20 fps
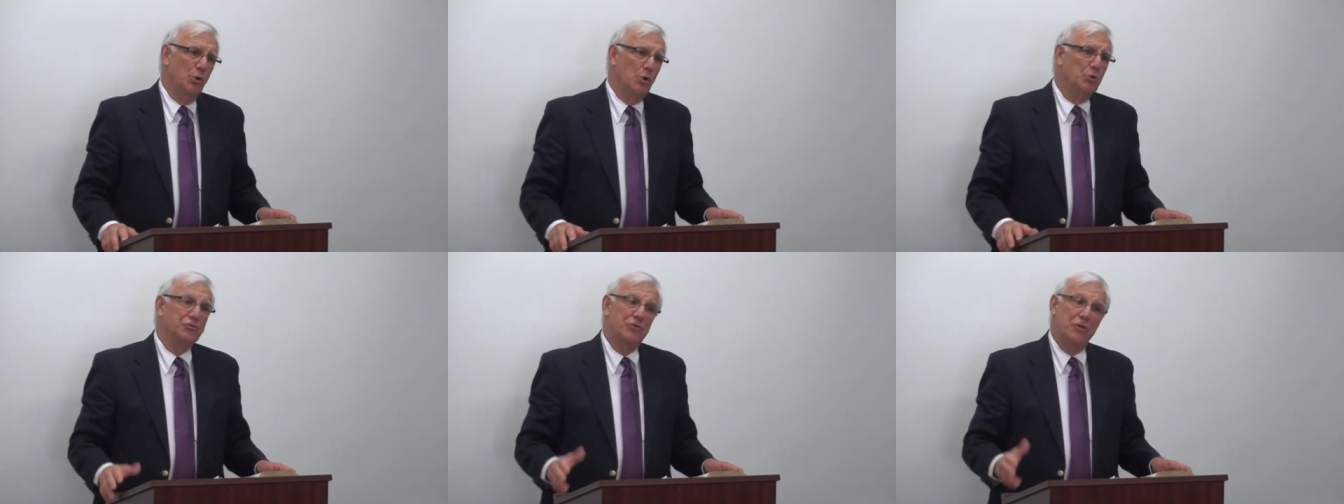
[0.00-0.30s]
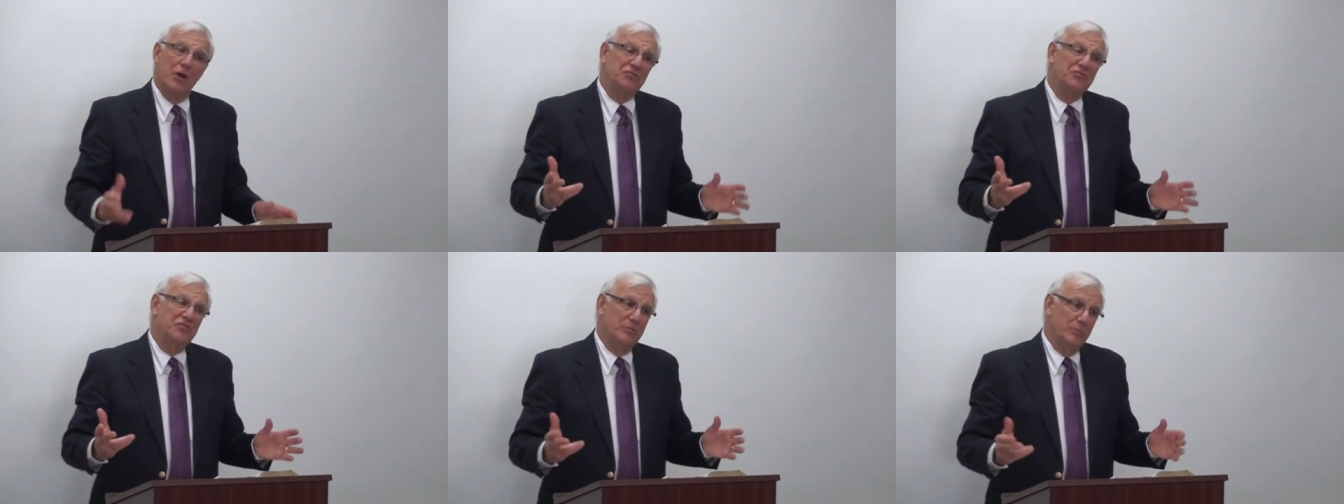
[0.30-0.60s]
Old
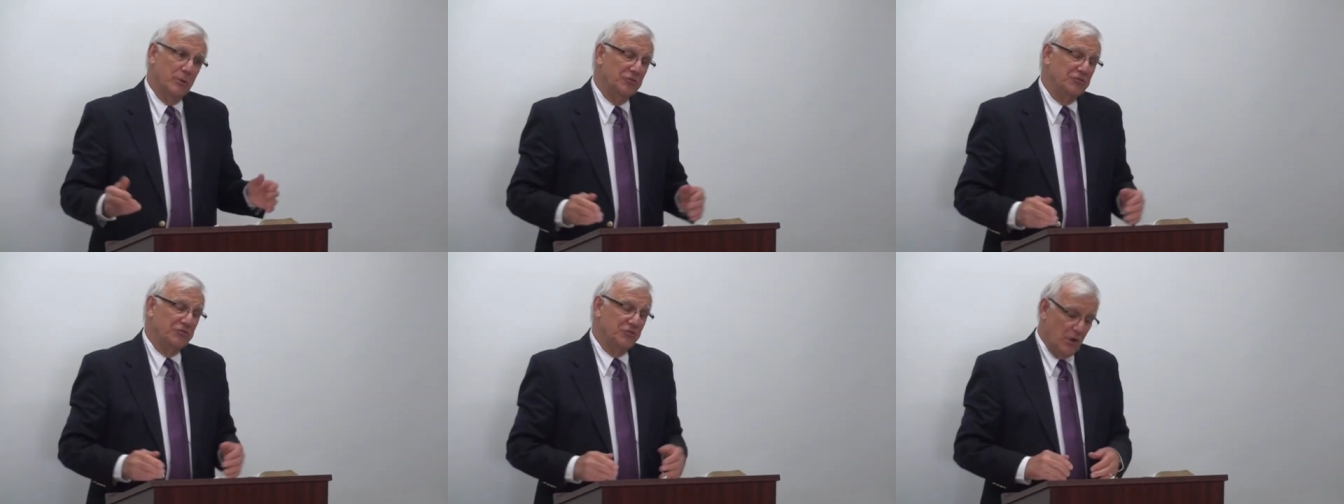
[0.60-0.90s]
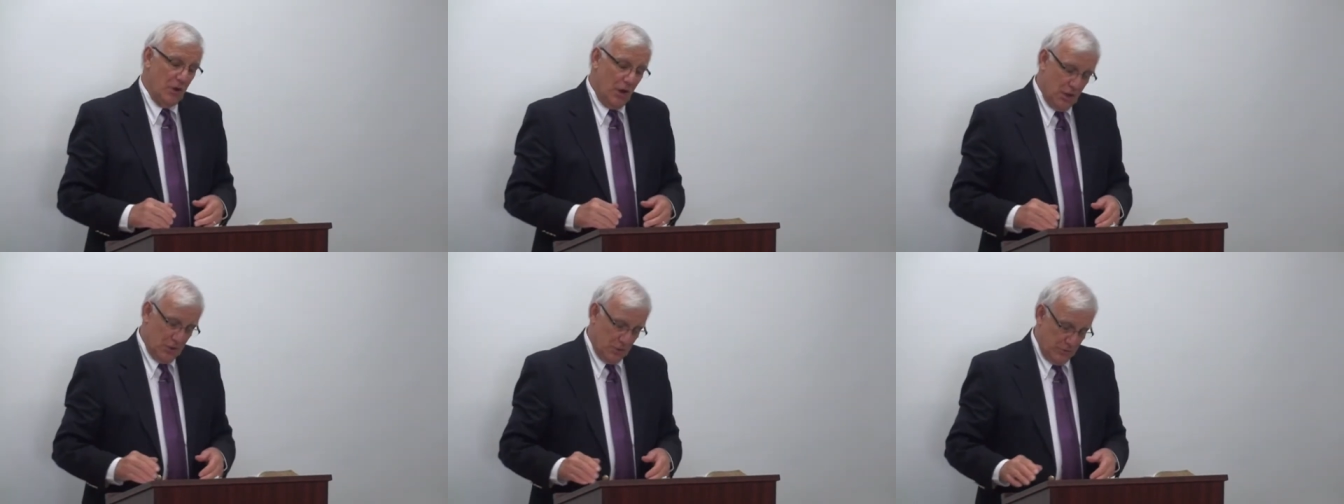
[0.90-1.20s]
Testament
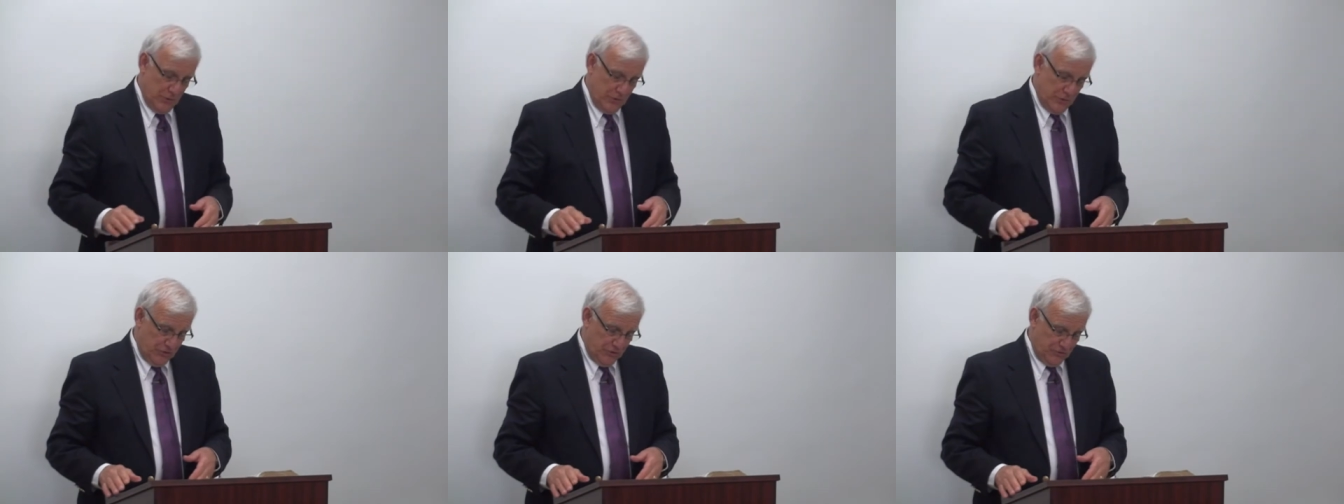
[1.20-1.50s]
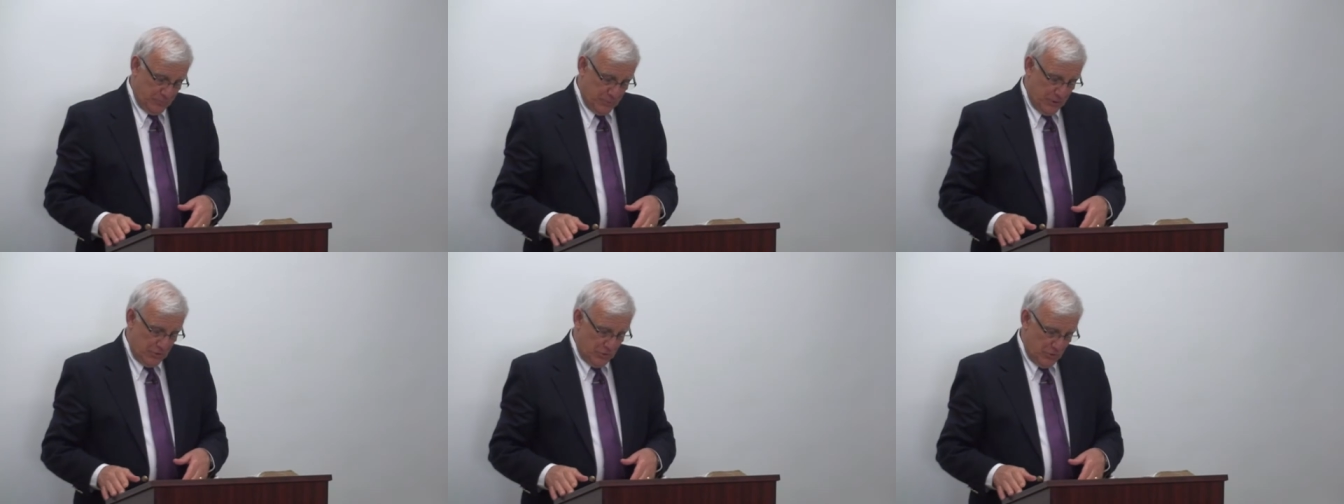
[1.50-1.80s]
scholar that
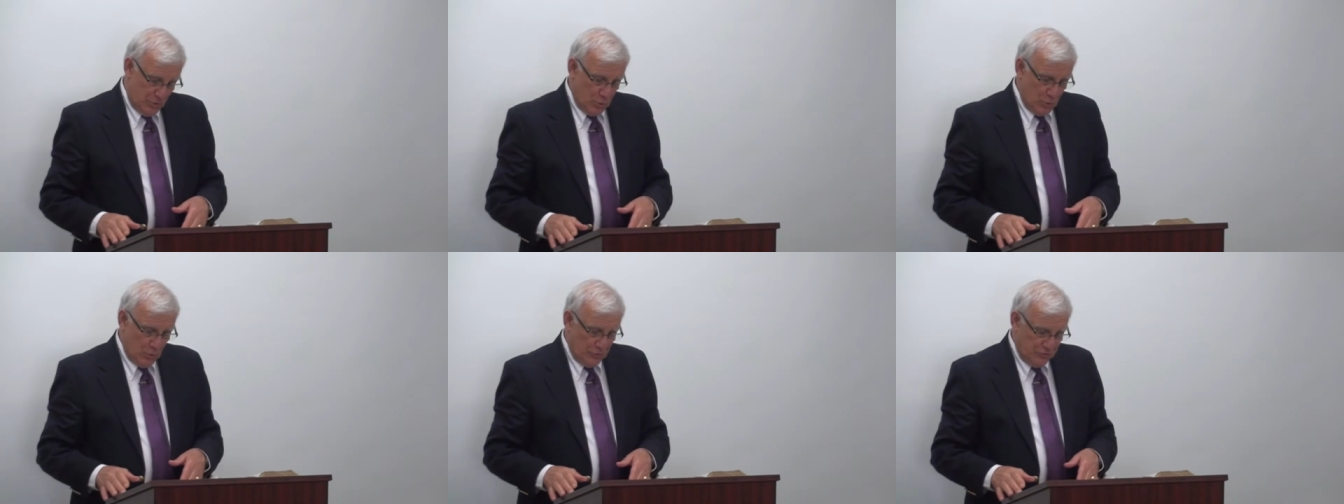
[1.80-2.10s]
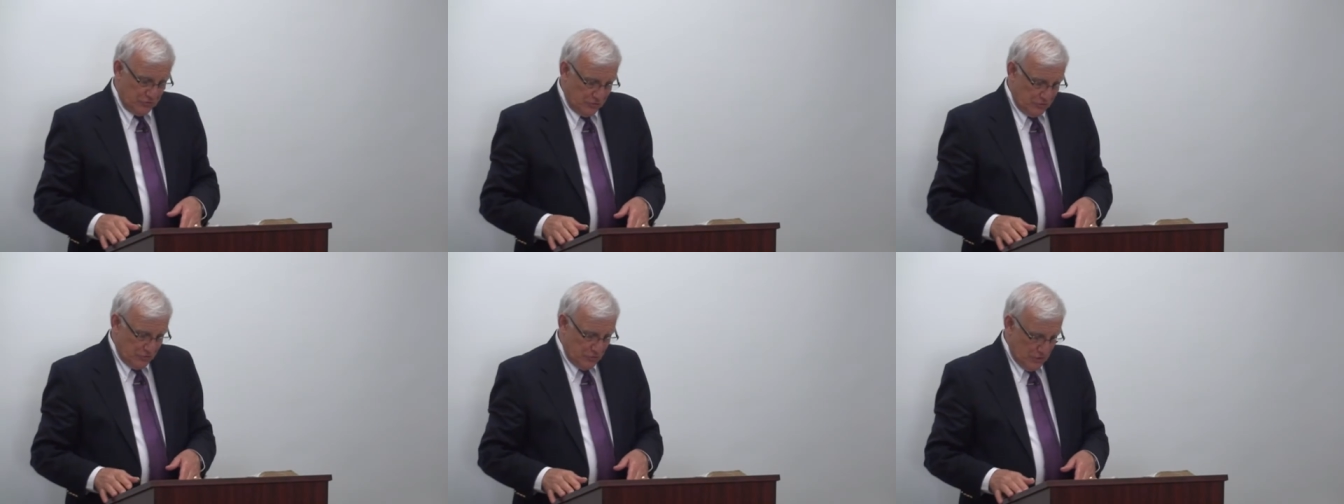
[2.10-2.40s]
has been
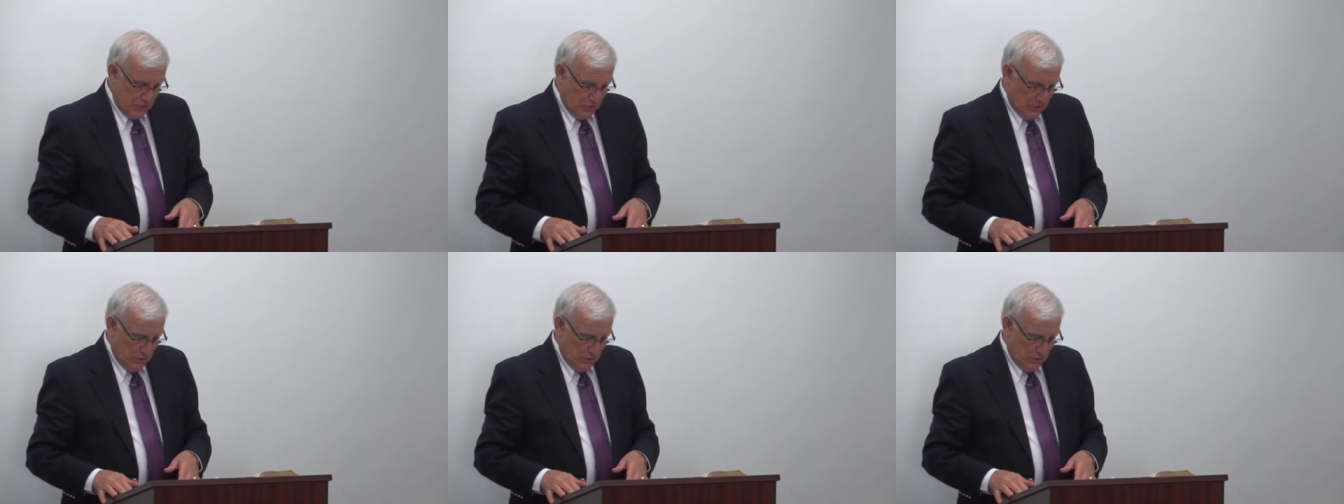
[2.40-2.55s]
used